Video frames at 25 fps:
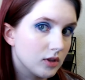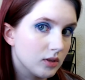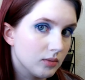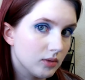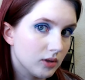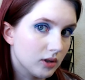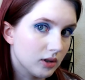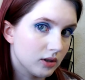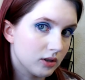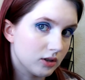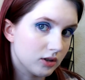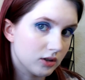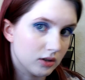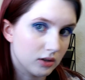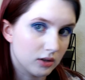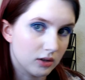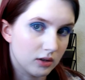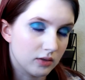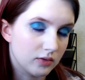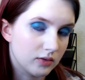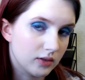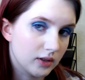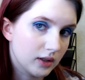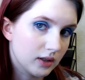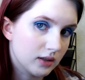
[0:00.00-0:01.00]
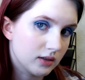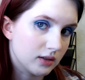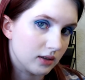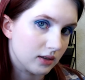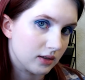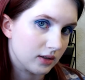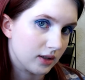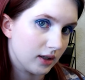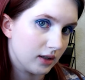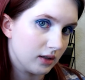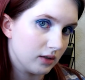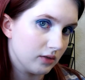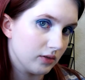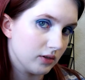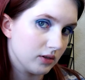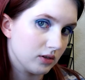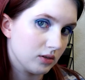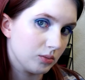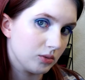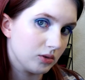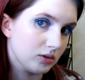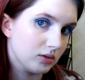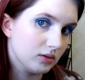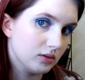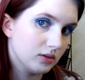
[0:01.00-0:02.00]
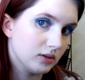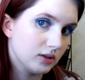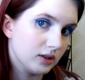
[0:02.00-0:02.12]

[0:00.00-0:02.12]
Not sure if, I guess that's kind of visible.